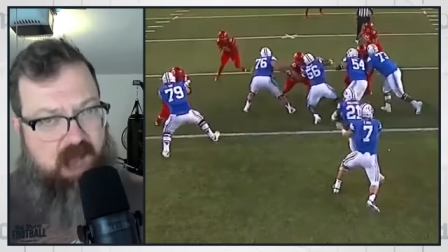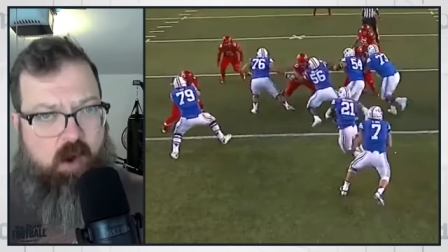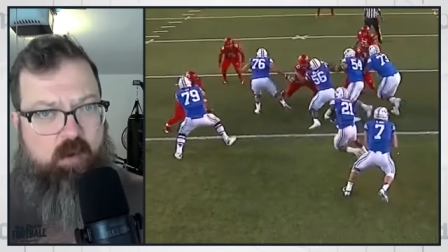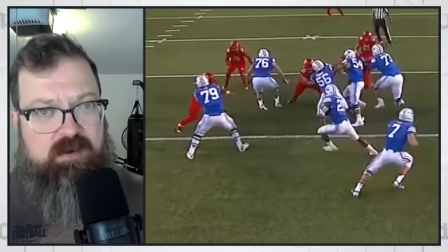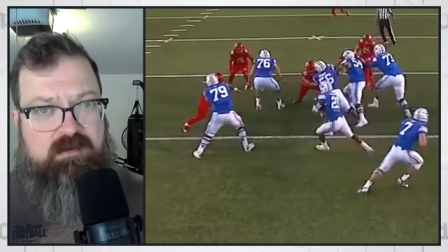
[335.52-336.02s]

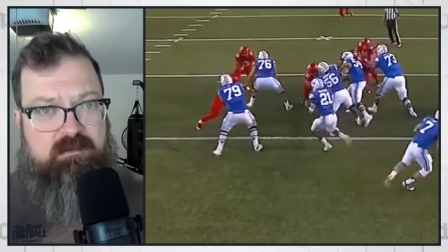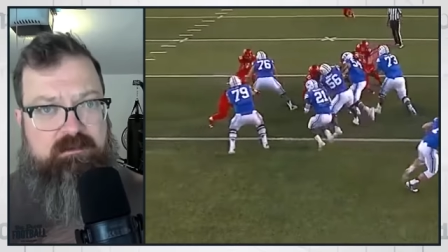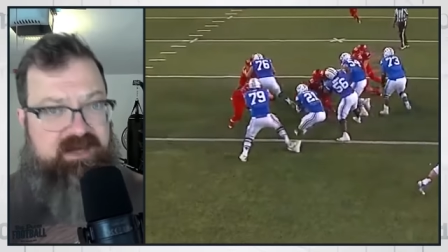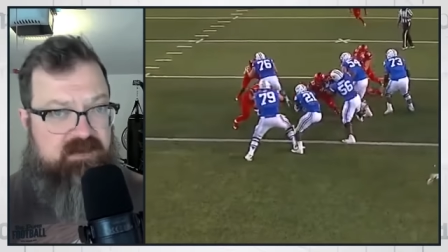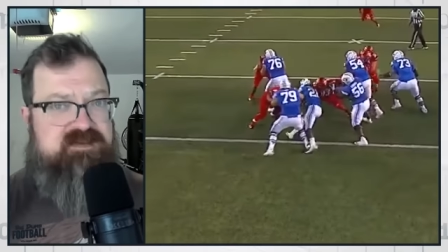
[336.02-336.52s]
known,
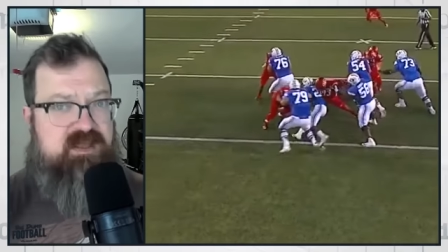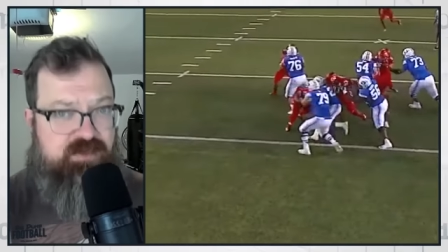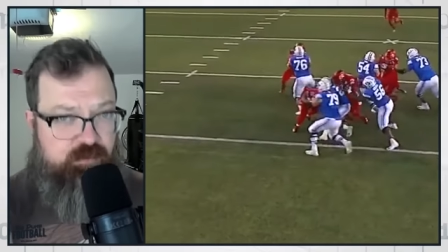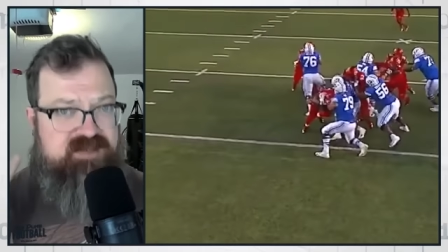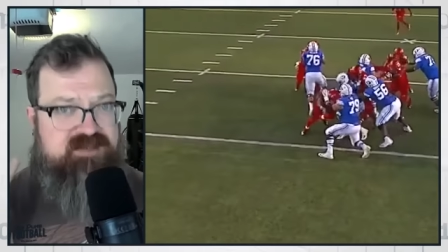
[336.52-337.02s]
but he was a
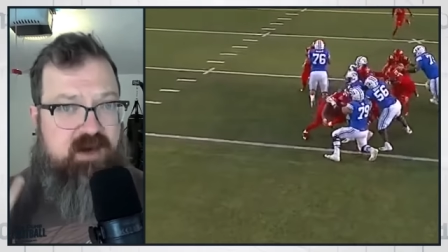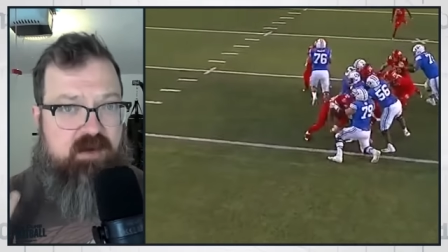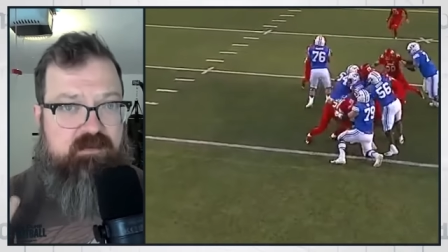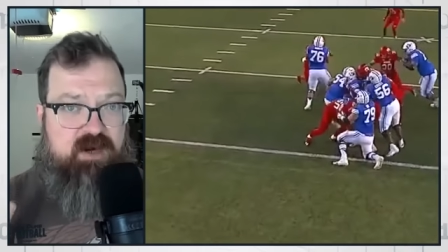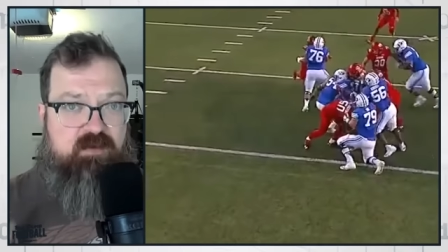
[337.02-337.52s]

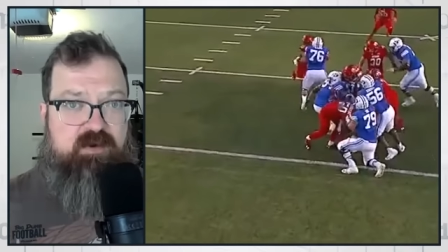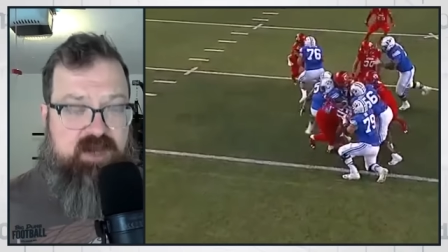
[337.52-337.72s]
three-star recruit.